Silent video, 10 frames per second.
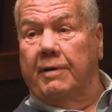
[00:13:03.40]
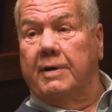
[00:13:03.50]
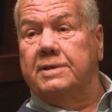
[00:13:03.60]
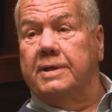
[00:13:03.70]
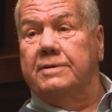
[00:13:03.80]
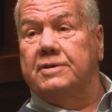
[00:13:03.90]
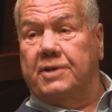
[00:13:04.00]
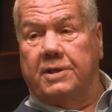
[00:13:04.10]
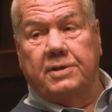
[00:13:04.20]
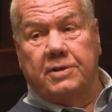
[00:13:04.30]

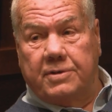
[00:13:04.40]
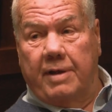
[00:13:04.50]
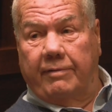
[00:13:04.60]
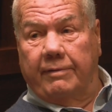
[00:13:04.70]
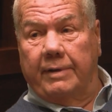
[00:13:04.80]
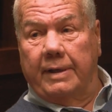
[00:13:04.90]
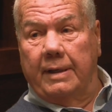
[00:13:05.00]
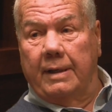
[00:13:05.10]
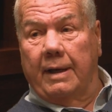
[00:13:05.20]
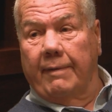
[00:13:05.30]
1967.
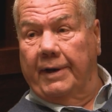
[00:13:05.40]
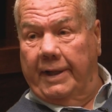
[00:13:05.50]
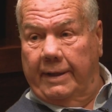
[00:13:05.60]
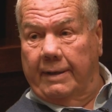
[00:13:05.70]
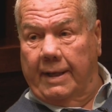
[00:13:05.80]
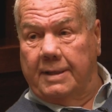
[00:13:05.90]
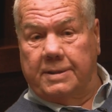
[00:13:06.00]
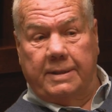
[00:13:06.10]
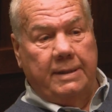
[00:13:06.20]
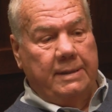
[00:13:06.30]
Yes. Then a year
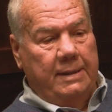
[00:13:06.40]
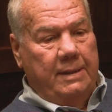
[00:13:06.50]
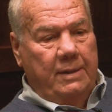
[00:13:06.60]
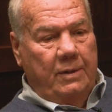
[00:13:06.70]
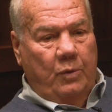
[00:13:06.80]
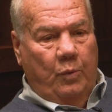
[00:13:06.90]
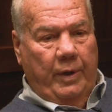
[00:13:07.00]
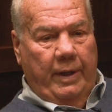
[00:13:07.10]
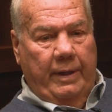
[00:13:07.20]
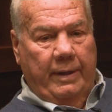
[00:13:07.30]
later,
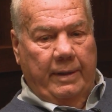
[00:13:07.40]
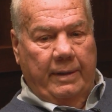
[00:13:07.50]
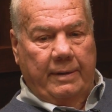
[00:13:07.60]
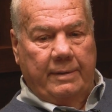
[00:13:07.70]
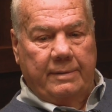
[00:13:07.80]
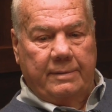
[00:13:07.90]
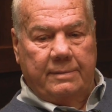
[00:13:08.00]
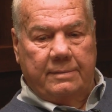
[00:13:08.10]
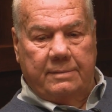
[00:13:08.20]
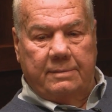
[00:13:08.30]
we uh,
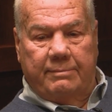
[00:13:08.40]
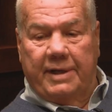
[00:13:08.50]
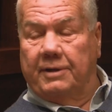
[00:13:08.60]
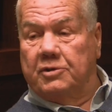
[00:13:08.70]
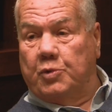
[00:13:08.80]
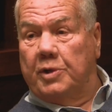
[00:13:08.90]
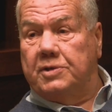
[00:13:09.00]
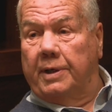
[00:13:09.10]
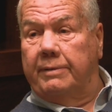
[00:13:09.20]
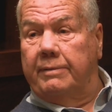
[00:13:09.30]
met in
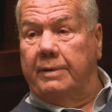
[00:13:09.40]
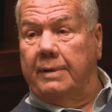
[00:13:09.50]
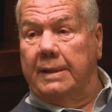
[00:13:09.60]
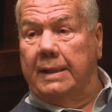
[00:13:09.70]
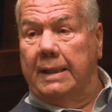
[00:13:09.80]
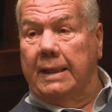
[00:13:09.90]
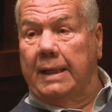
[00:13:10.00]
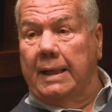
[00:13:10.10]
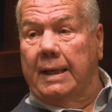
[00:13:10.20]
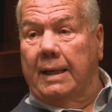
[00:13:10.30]
Switzerland,
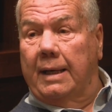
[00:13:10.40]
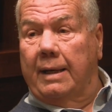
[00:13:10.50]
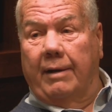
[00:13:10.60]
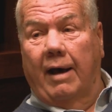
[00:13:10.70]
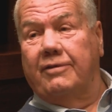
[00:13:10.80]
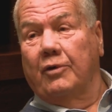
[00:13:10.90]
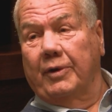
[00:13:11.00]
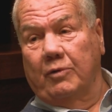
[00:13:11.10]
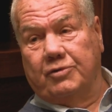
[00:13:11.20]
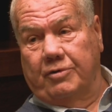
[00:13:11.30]
mm -hmm. and I
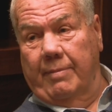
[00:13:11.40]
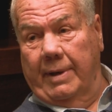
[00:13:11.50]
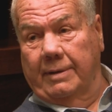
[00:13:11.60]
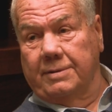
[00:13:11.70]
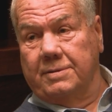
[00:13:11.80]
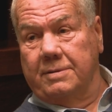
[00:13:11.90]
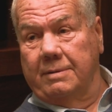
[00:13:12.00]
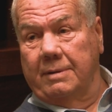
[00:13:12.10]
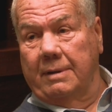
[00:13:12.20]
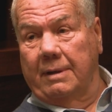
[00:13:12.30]
thought he was tremendous.
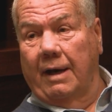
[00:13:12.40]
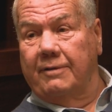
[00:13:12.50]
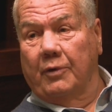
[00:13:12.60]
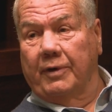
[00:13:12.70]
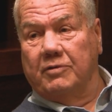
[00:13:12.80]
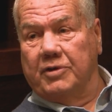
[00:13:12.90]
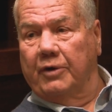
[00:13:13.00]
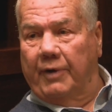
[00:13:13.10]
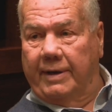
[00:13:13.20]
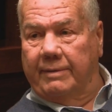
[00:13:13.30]
I thought he was
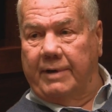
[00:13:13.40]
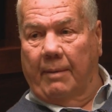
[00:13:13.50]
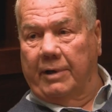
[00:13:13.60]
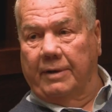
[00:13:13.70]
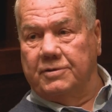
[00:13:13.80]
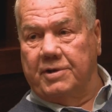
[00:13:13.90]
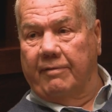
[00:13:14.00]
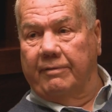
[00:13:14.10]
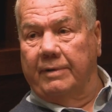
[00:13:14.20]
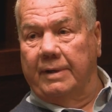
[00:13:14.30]
a great
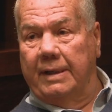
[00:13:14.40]
007.